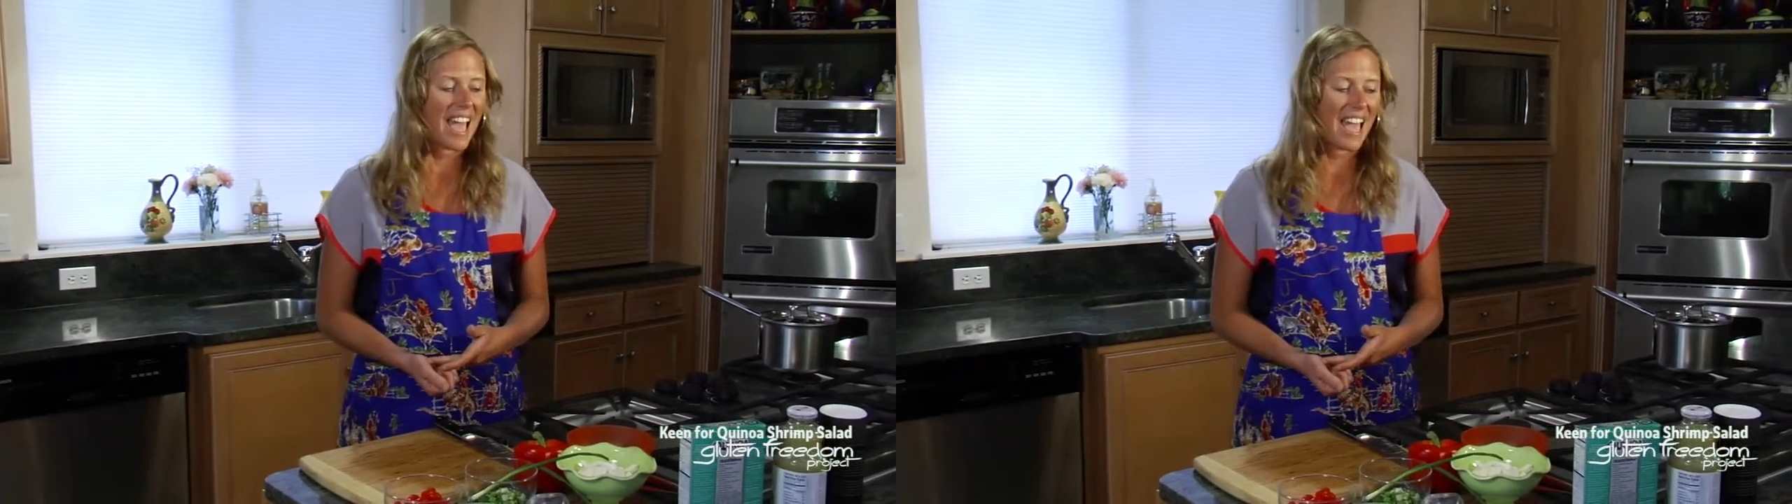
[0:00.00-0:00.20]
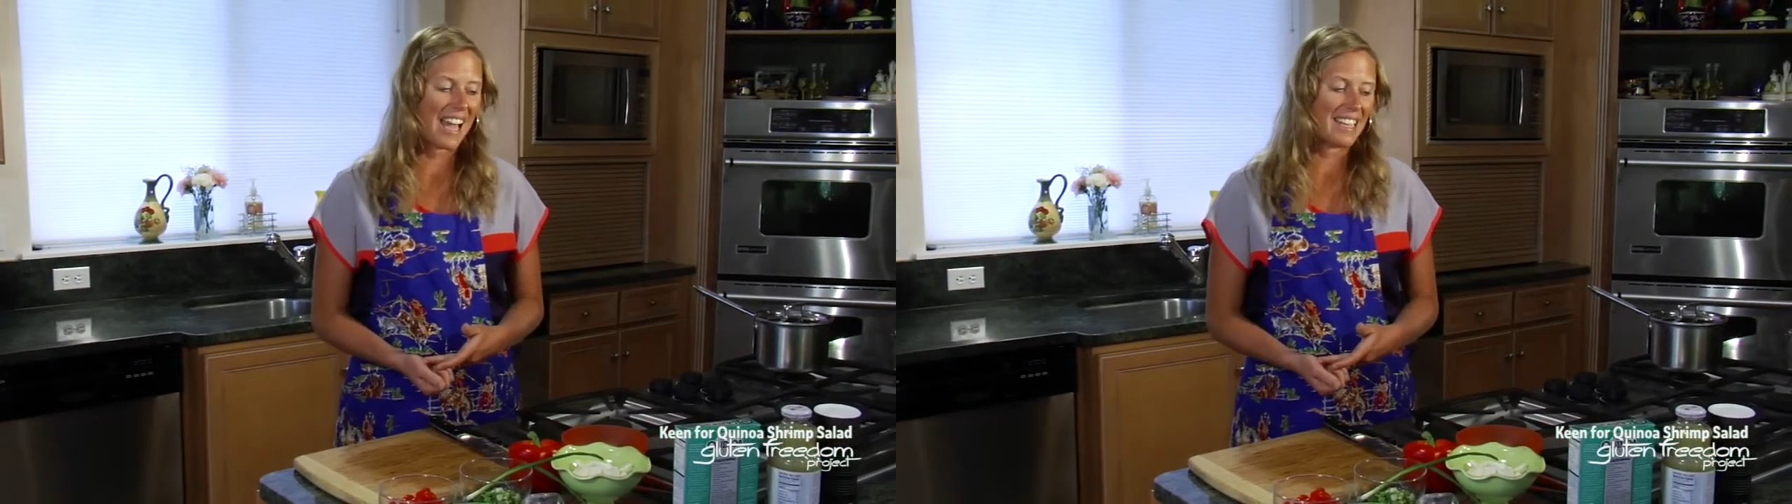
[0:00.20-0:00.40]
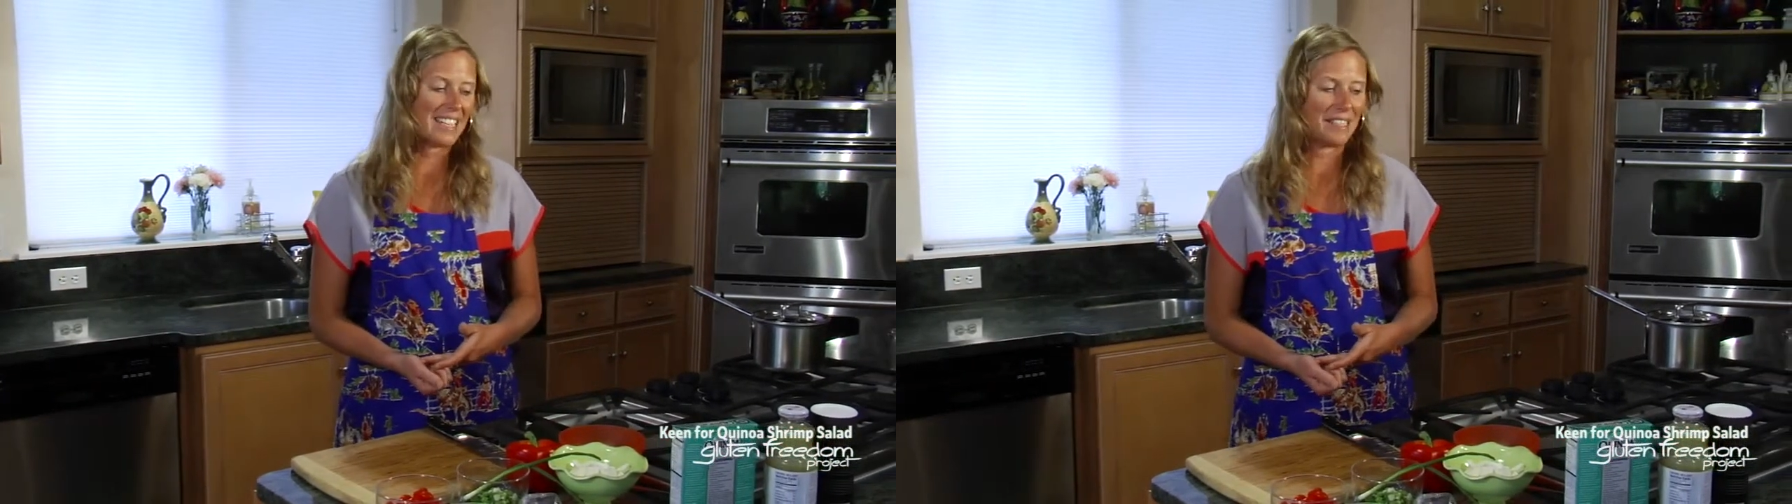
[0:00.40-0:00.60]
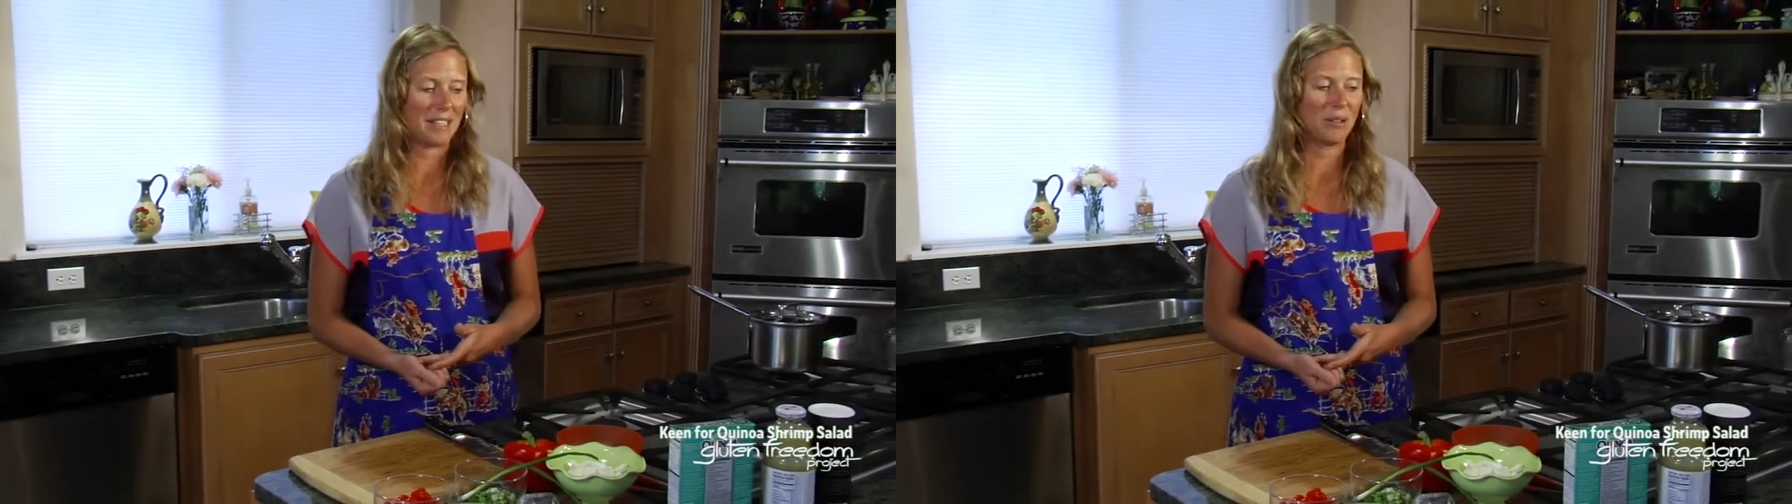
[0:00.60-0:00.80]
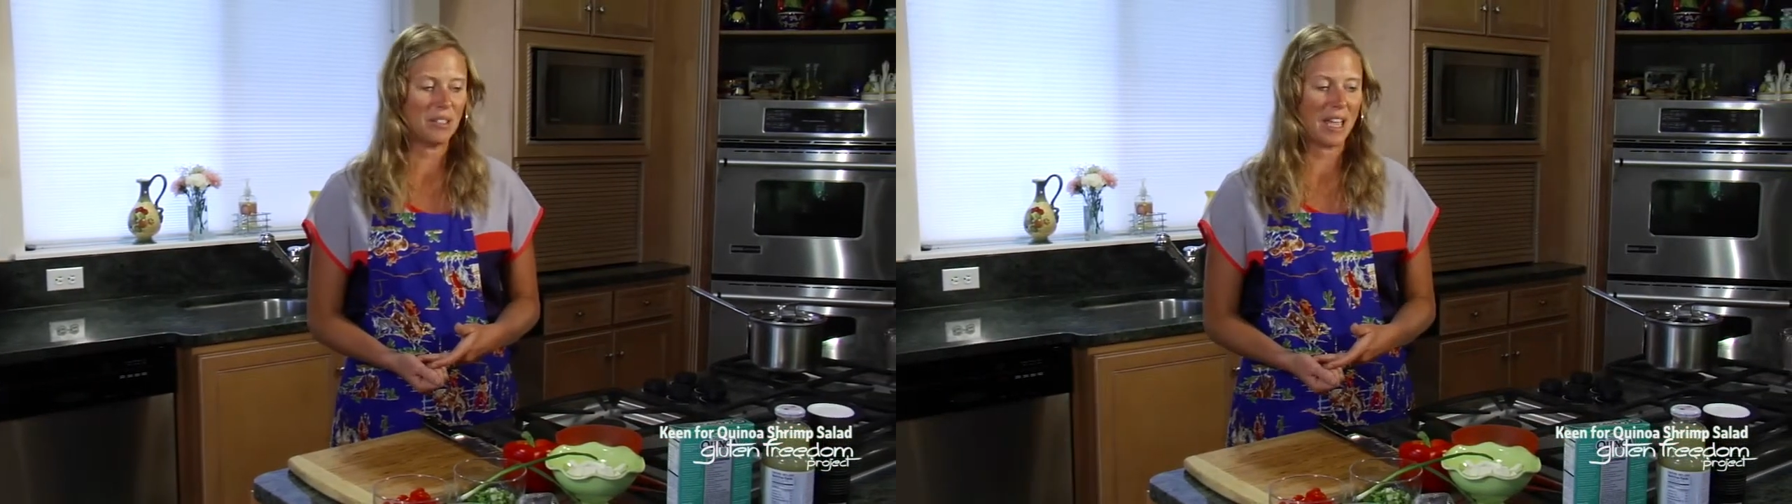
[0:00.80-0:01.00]
and it
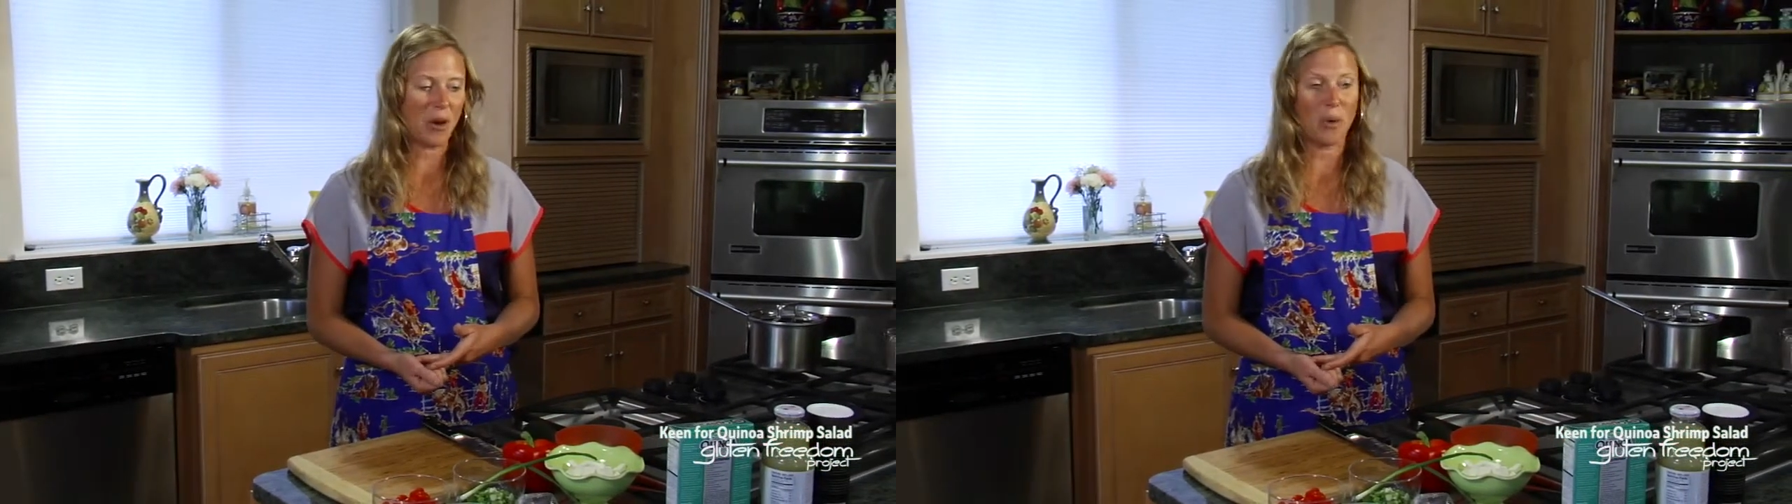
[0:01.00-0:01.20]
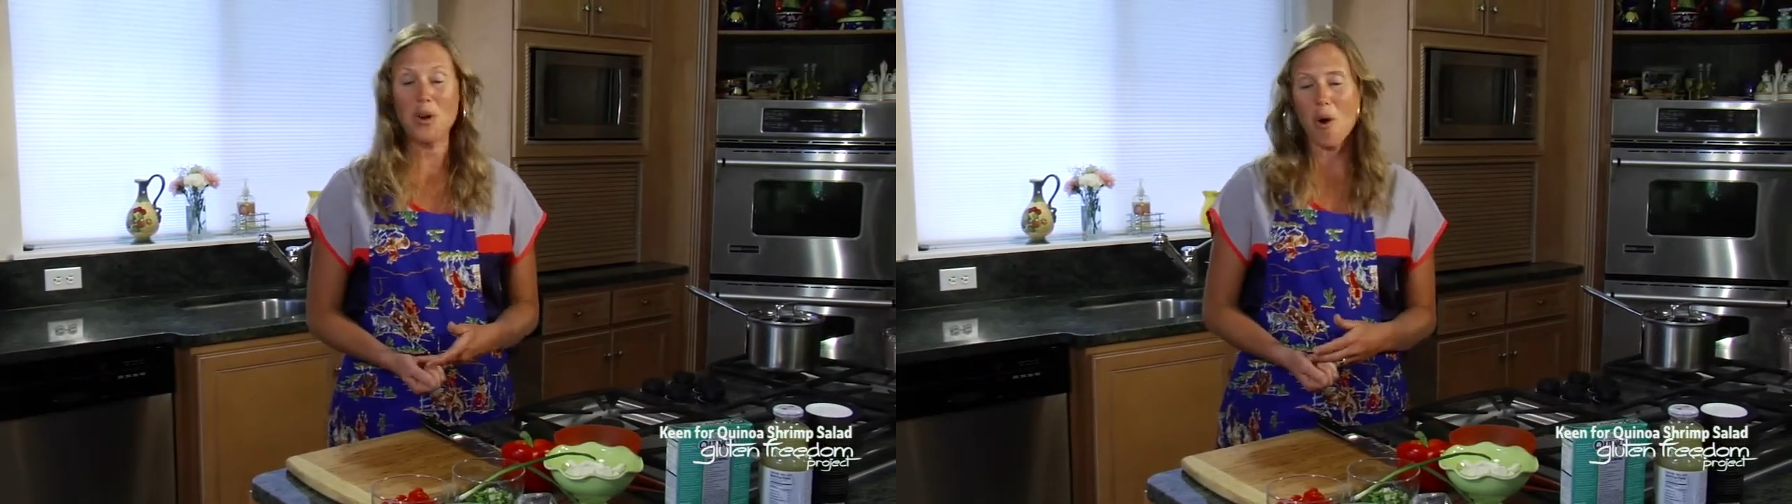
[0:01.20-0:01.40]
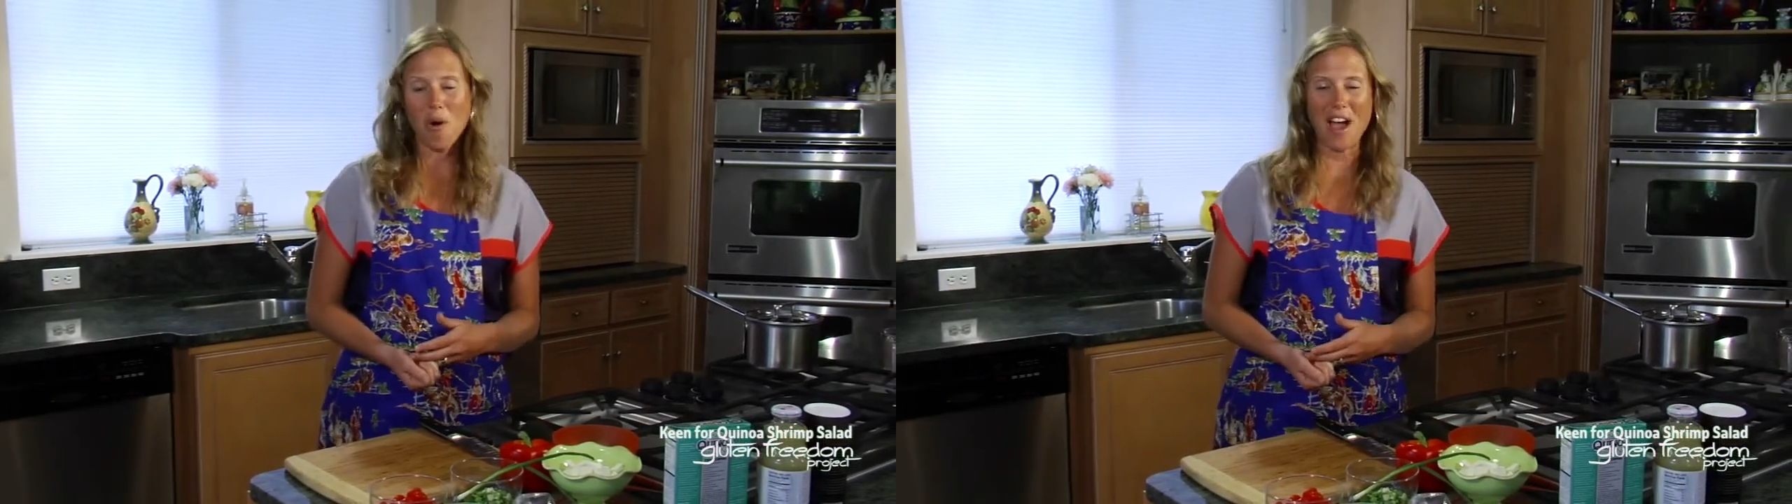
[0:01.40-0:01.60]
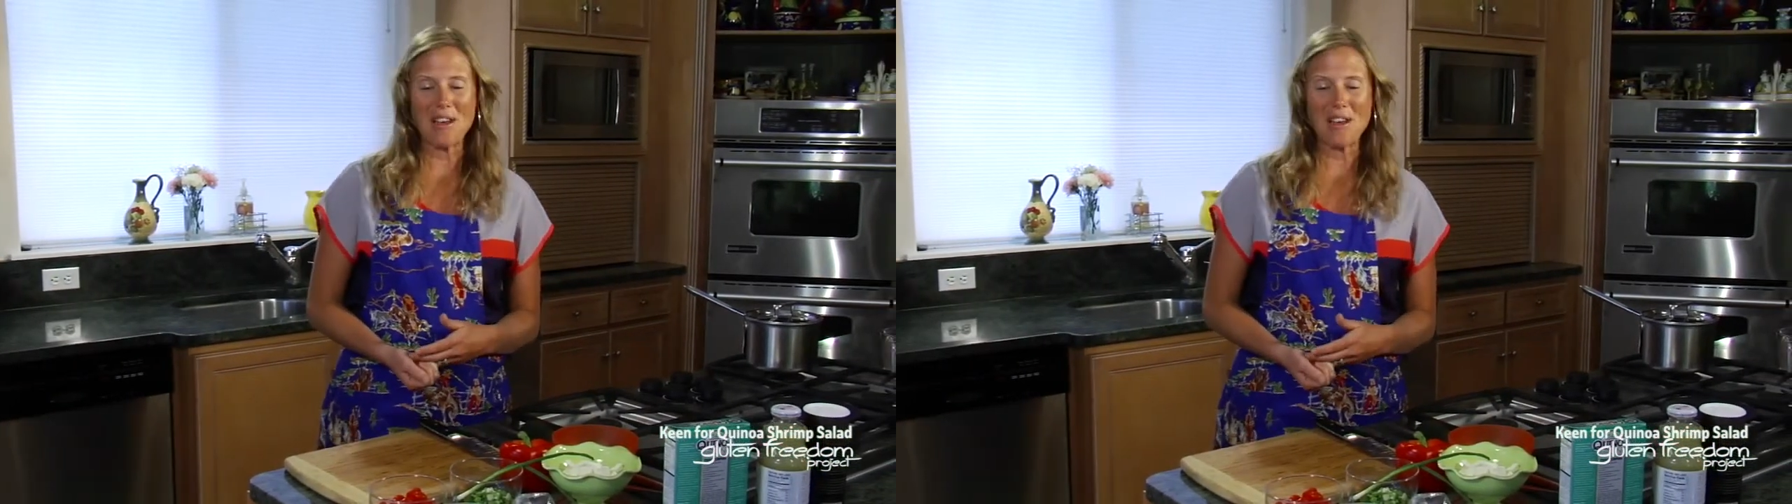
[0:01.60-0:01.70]
sounds like quinoa,